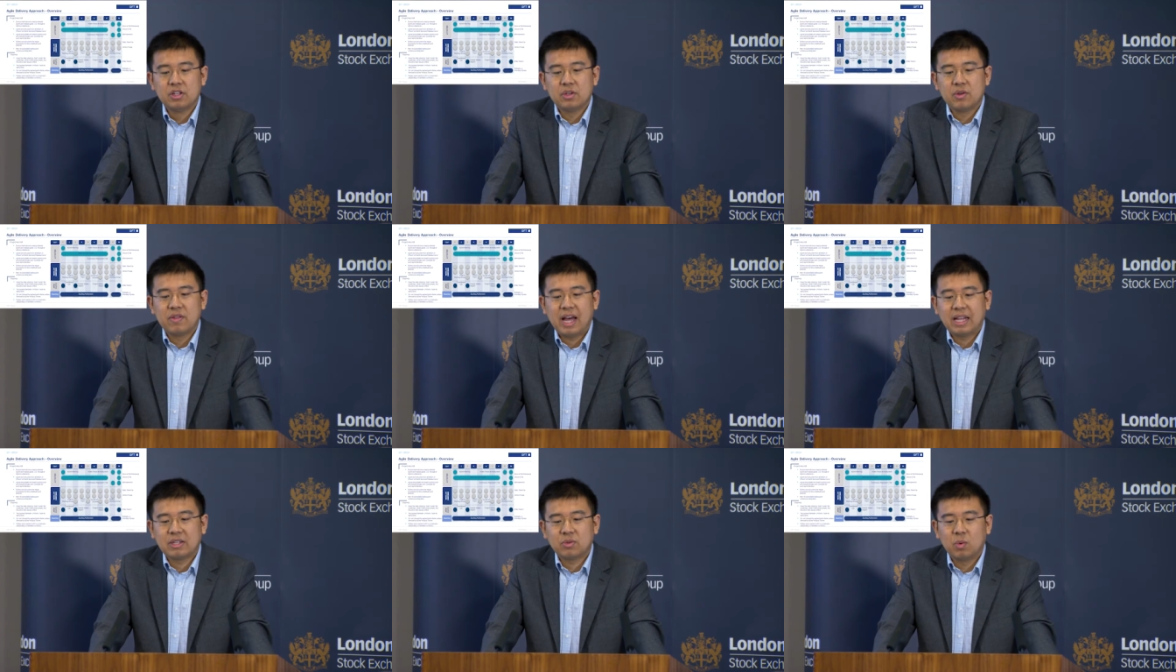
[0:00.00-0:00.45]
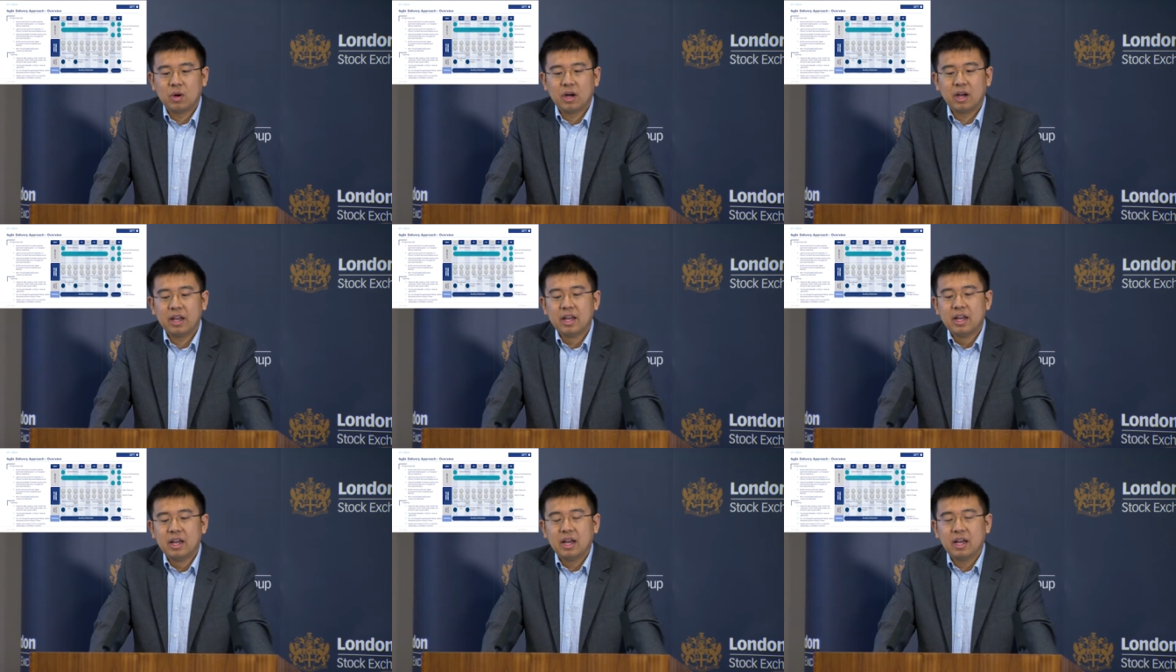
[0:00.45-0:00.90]
So that's
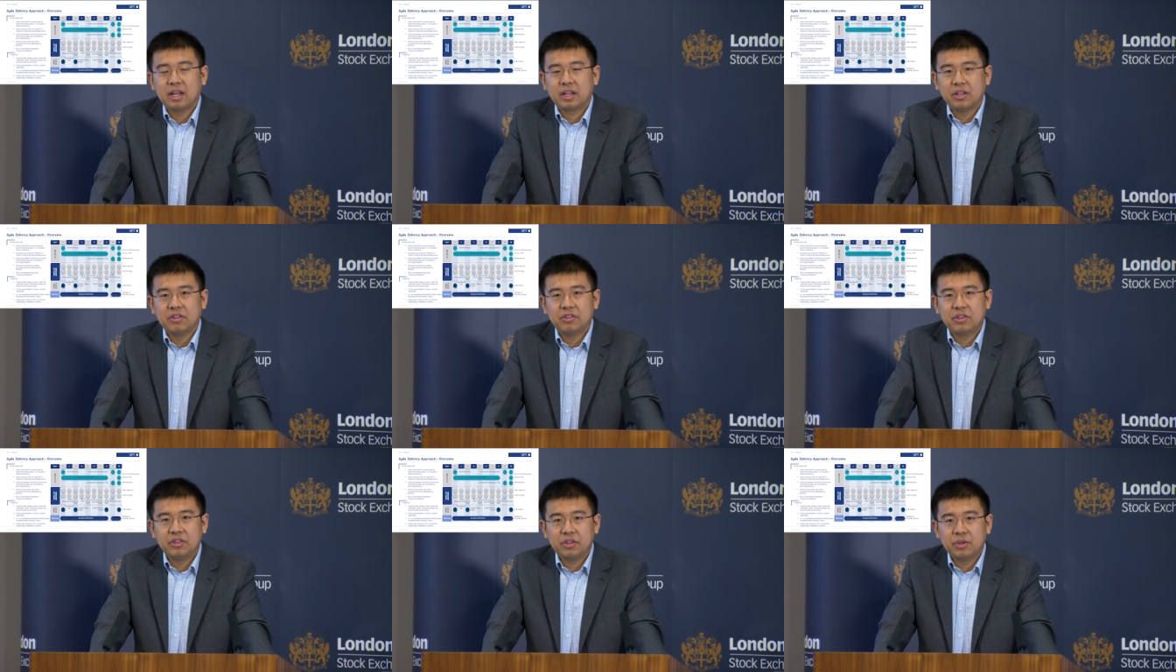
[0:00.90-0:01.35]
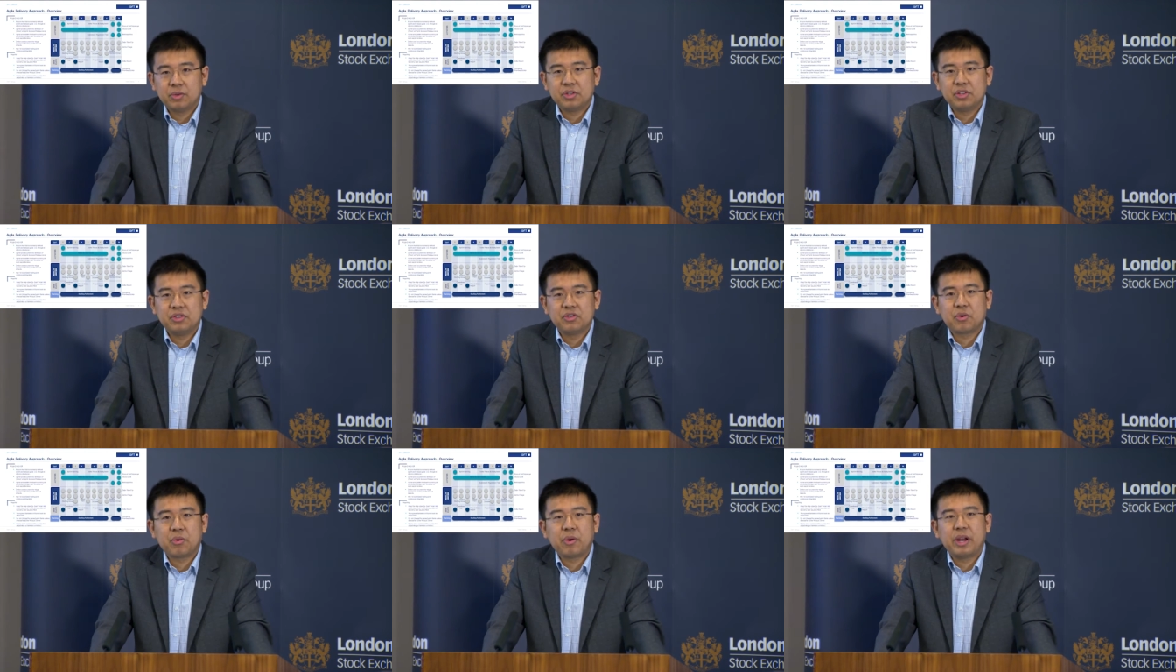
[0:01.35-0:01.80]
why a continuous
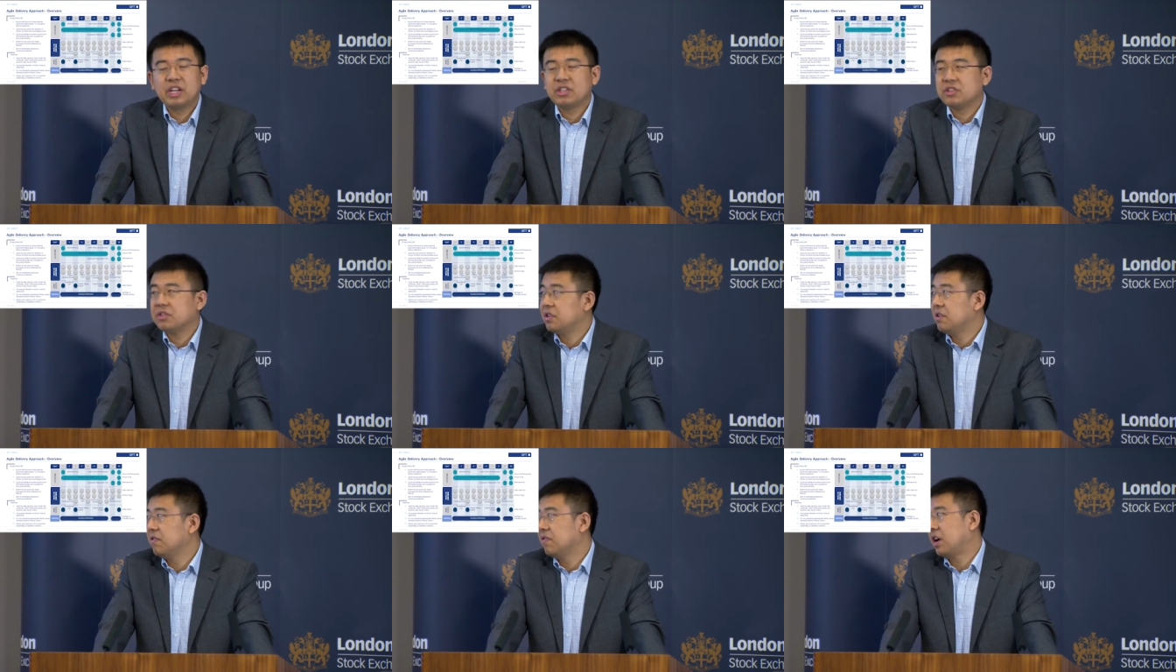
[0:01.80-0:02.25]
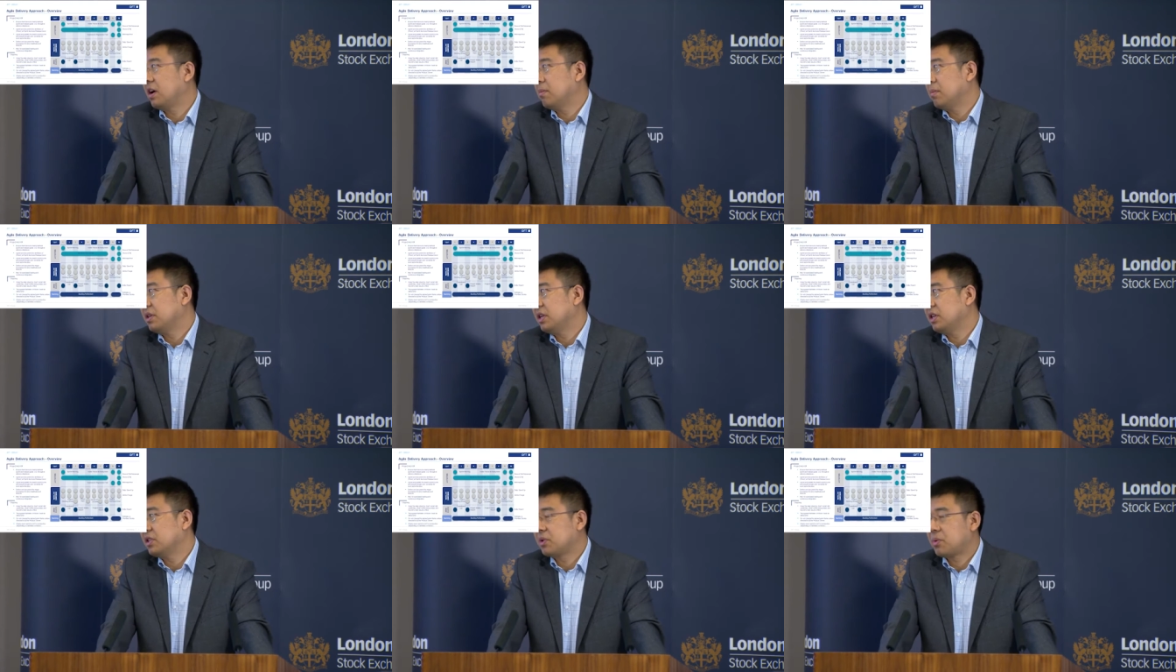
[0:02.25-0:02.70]
integration
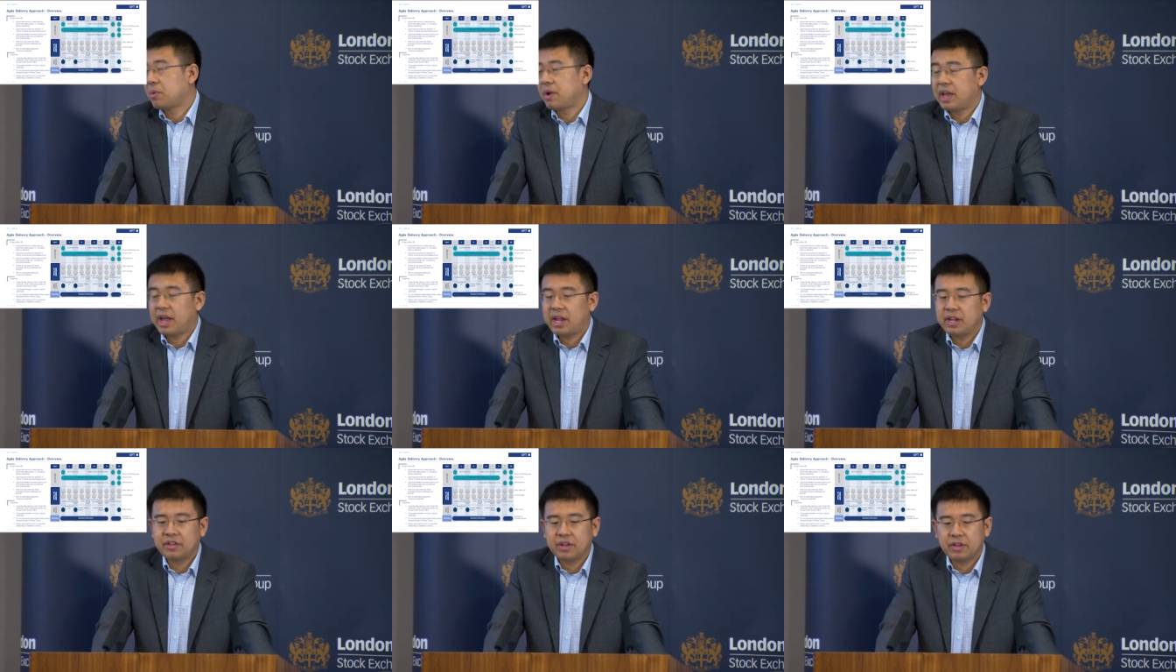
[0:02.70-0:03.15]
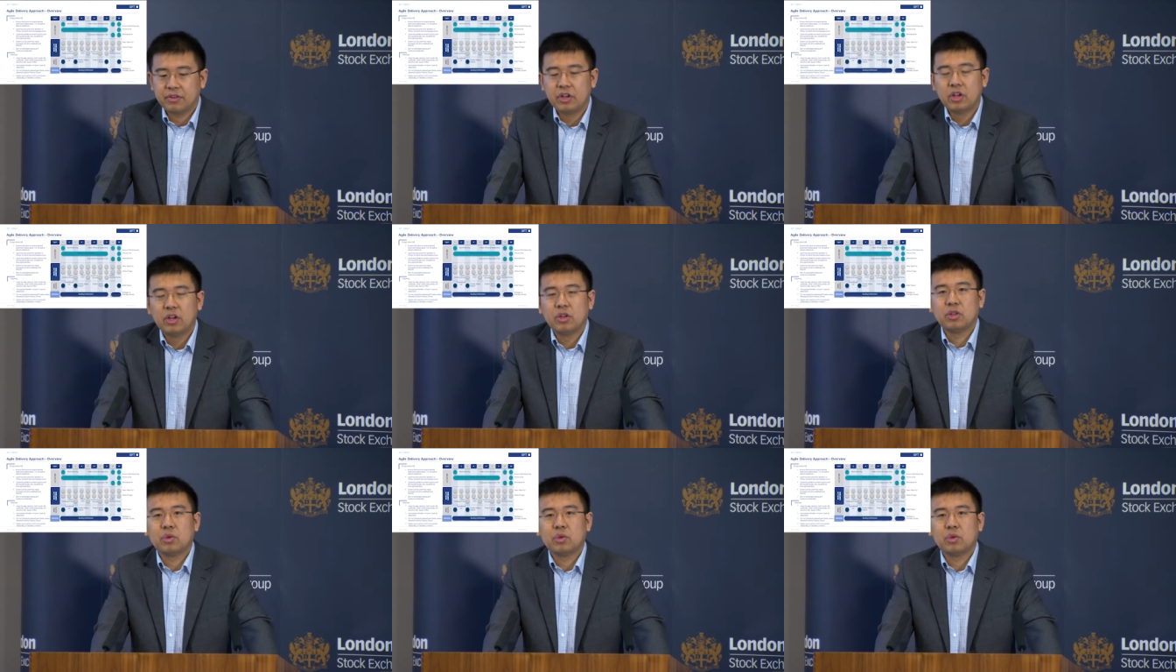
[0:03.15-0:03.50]
environment is created